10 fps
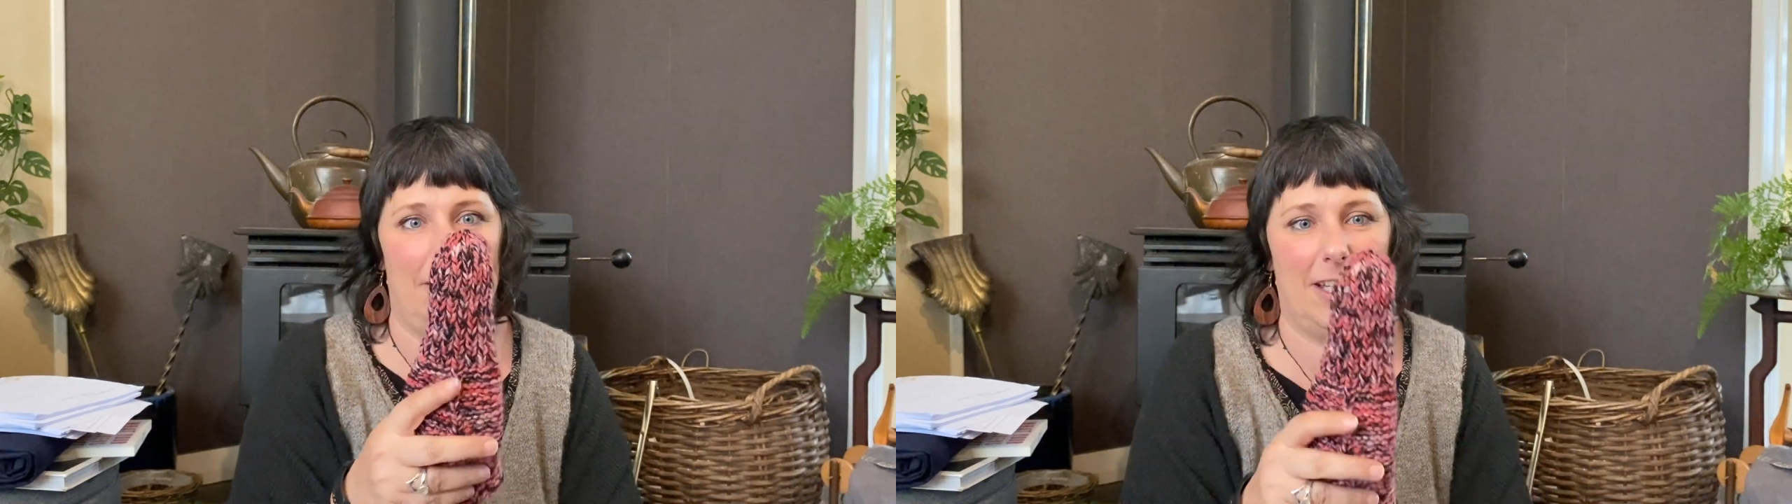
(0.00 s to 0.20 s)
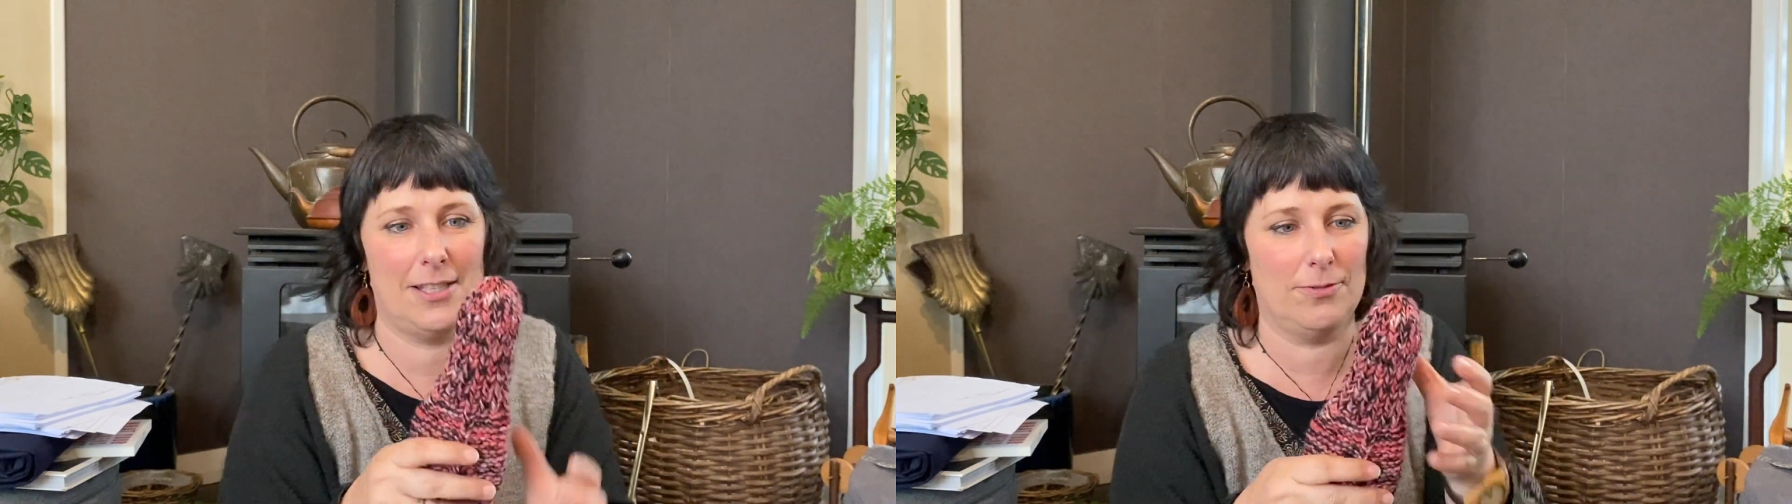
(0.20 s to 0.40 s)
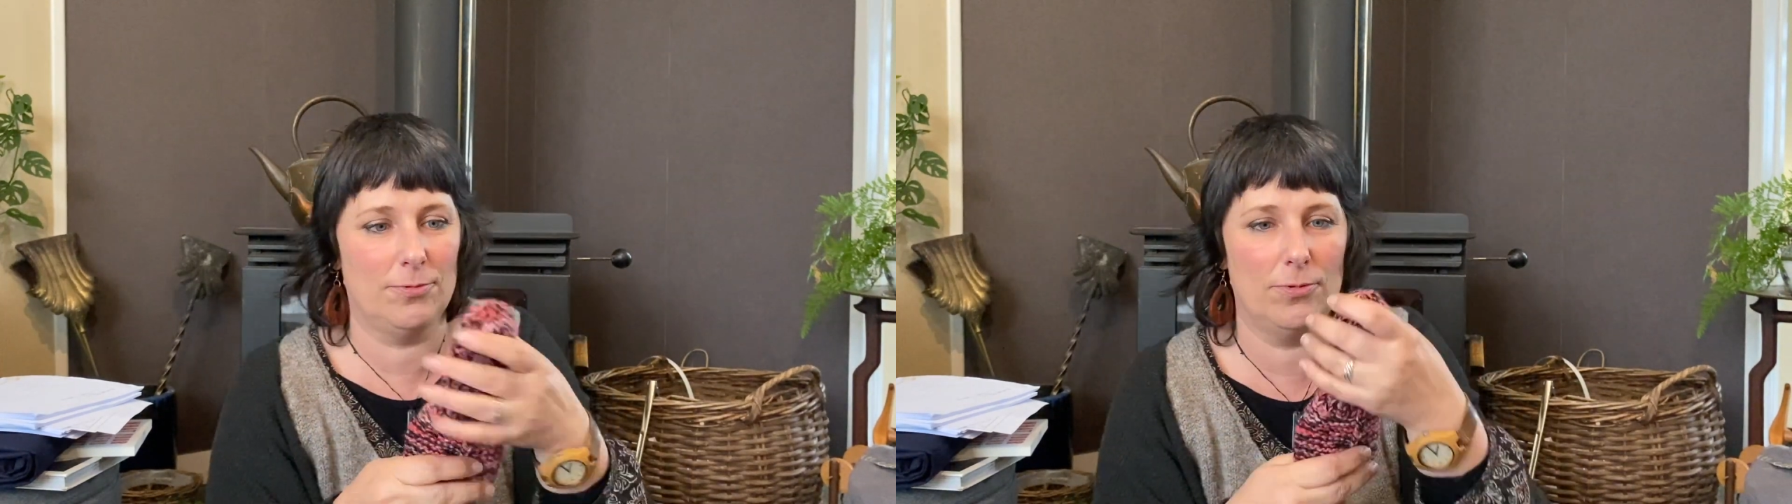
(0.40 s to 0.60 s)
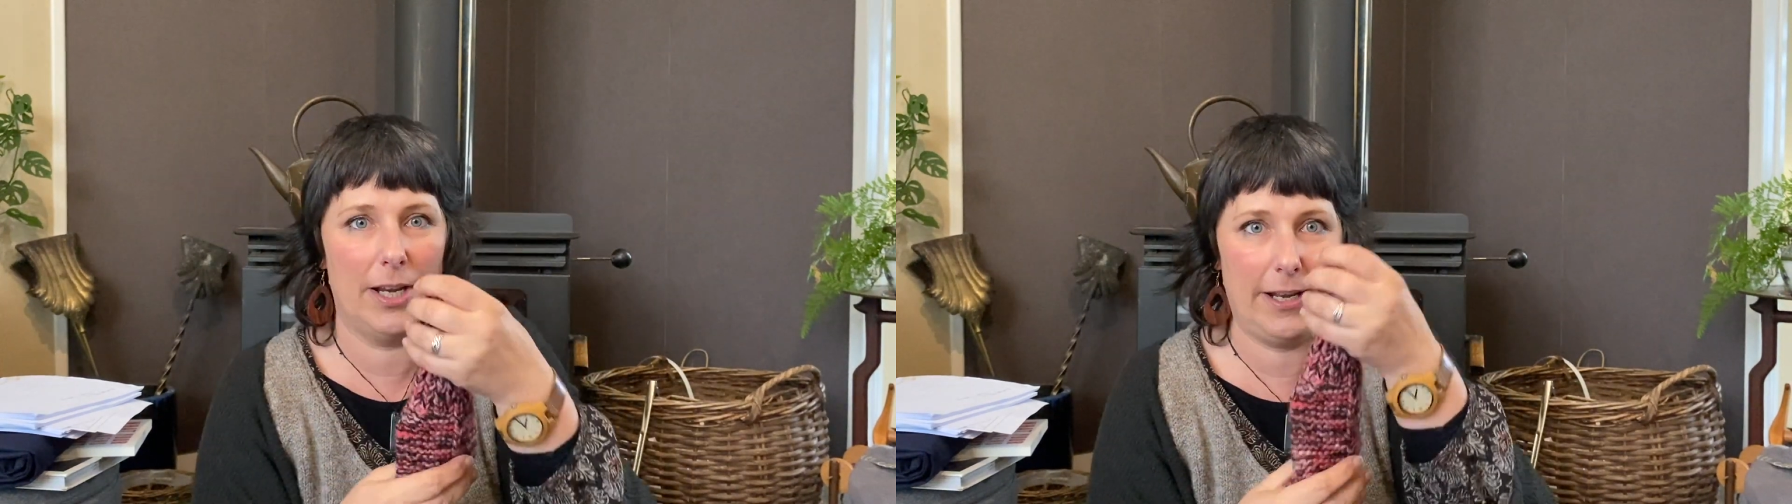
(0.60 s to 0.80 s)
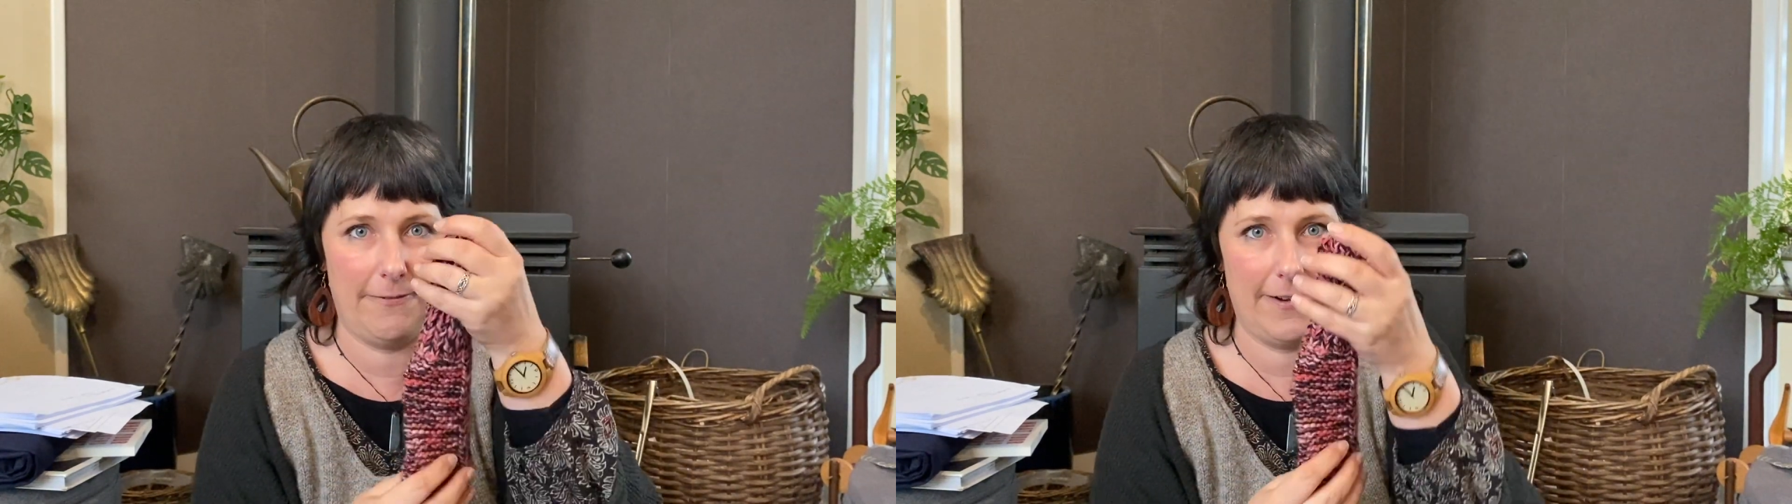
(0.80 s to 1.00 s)
as a
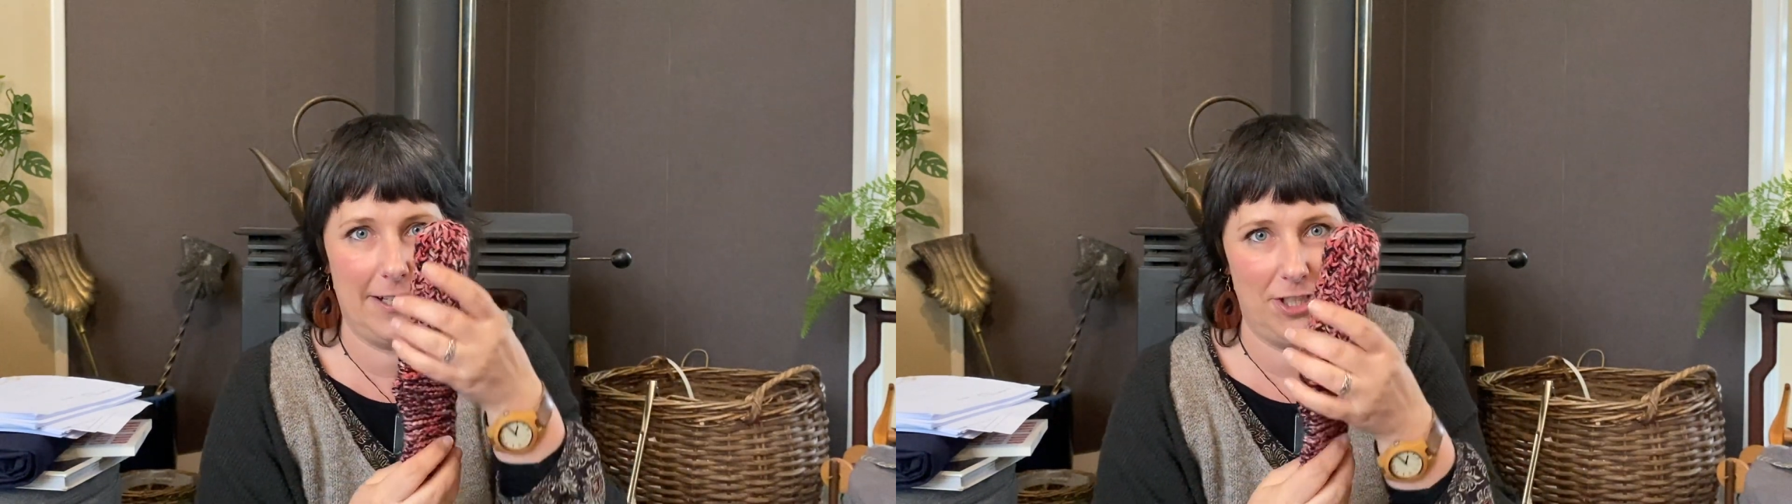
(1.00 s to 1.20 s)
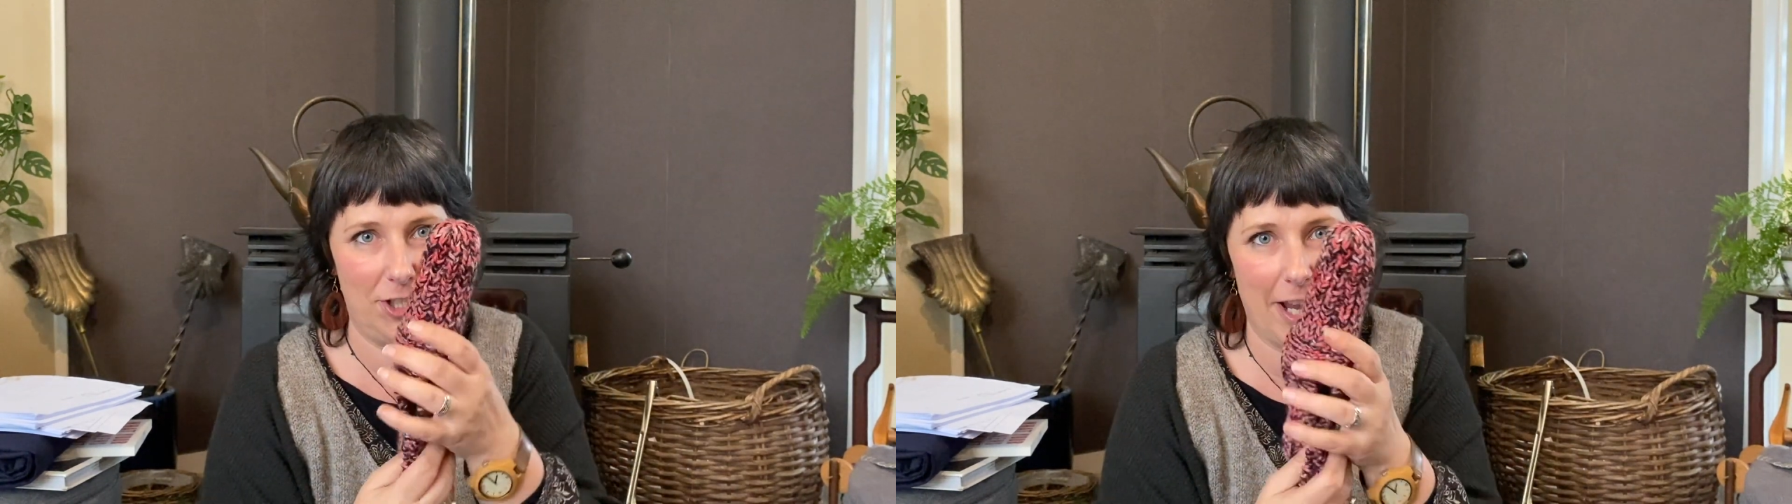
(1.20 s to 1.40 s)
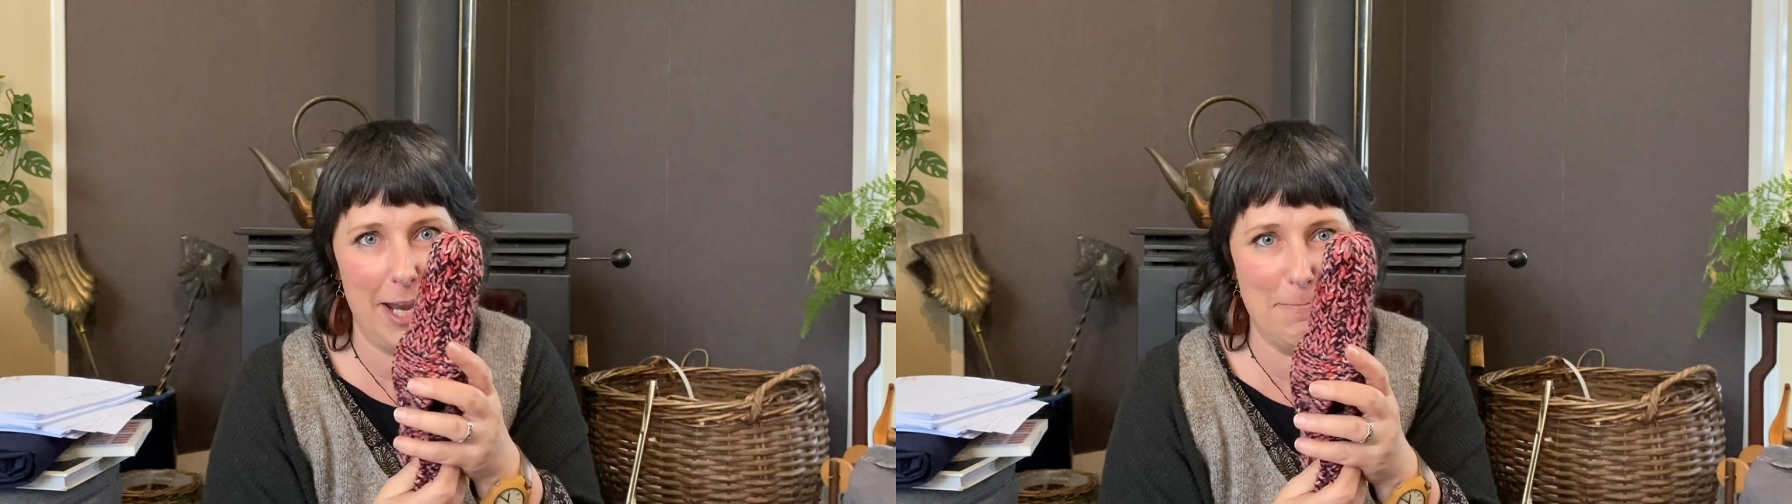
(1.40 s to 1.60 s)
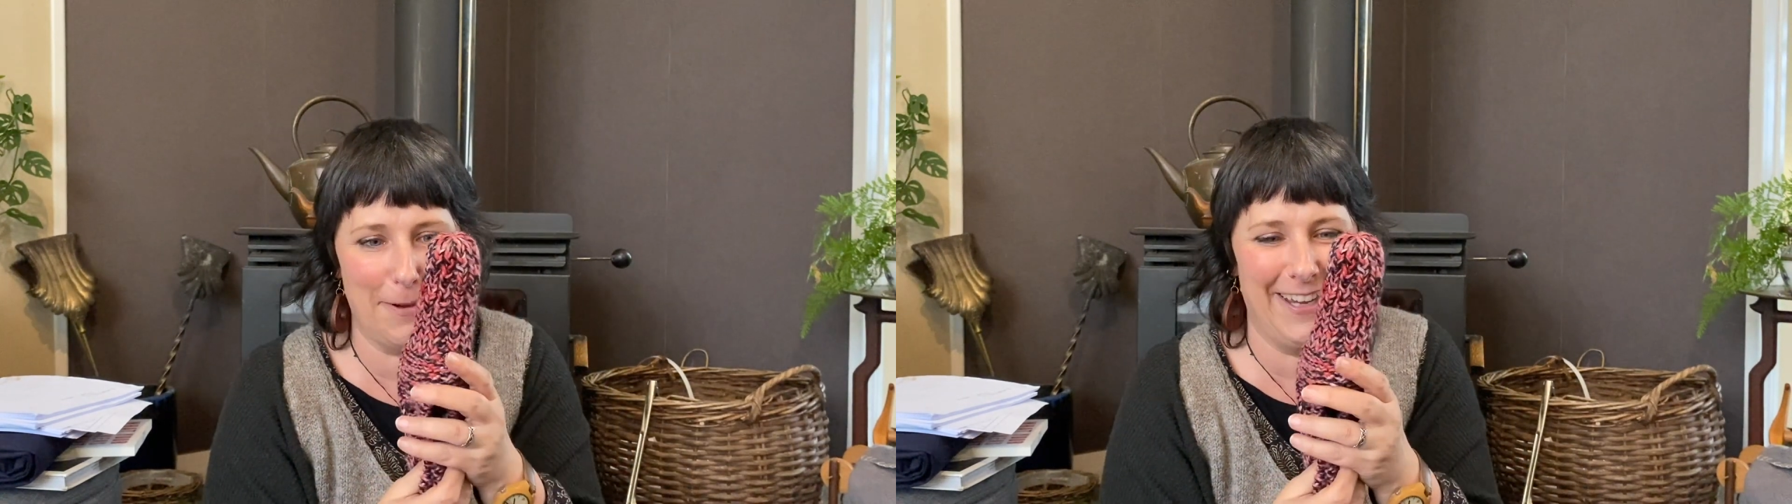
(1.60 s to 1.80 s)
really funny shape.